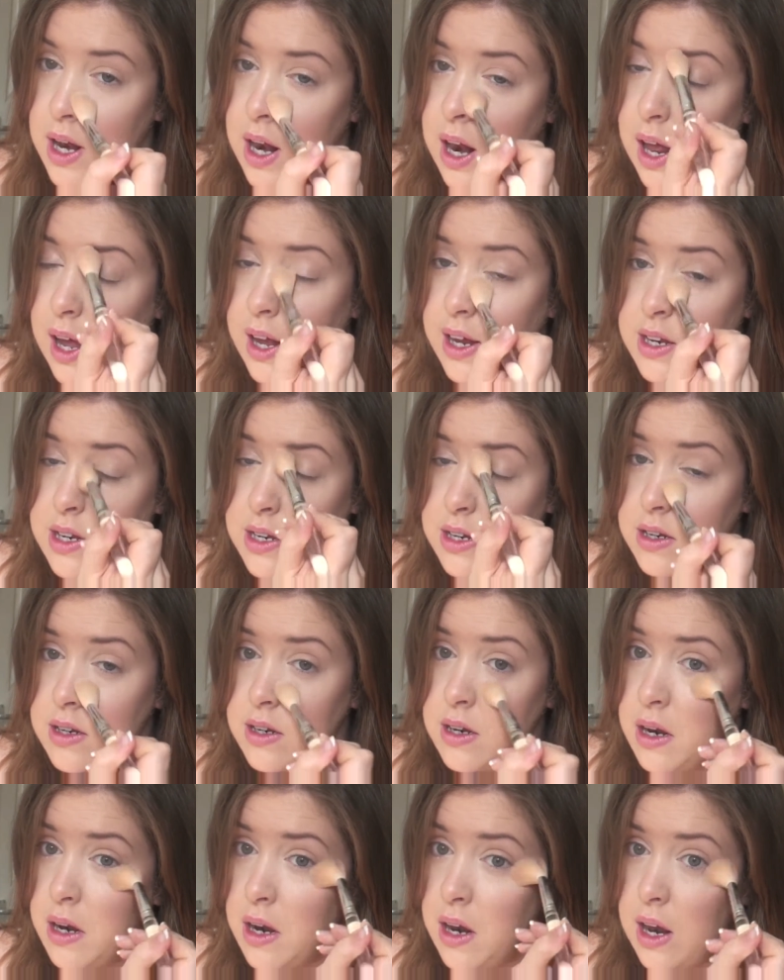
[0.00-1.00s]
a light
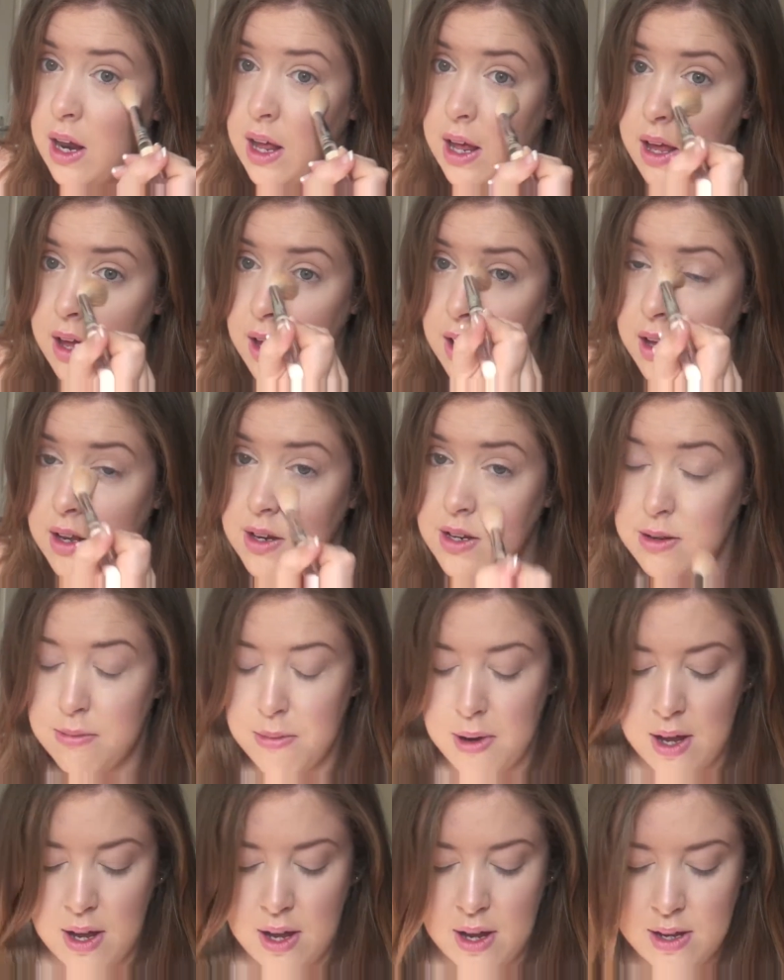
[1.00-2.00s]
layer under
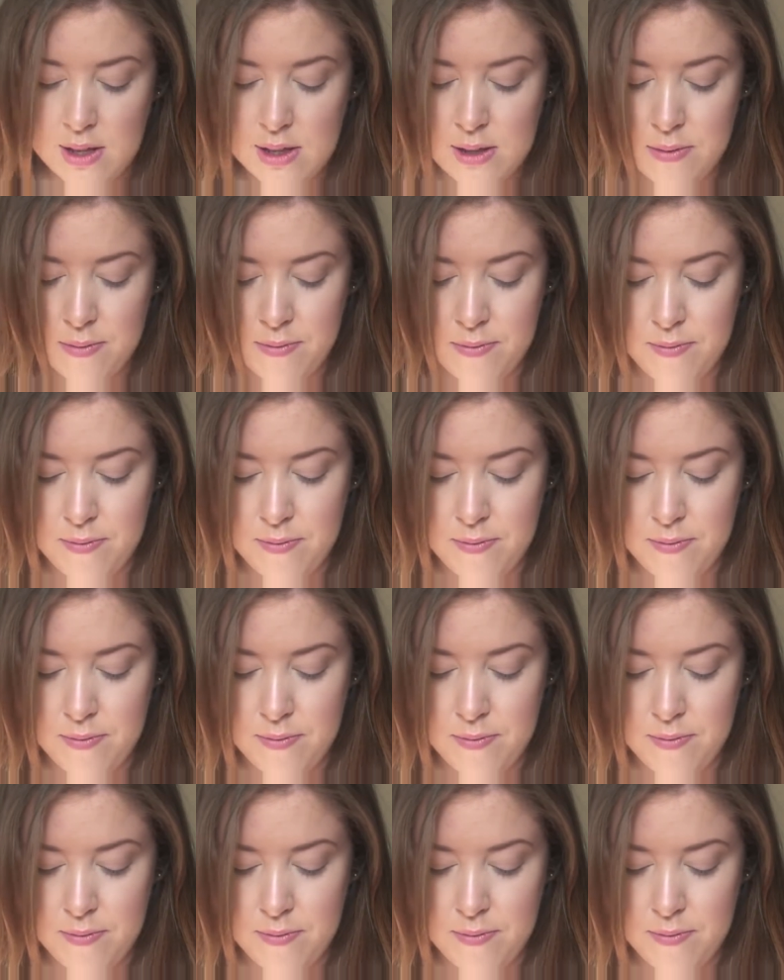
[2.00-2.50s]
my eyes.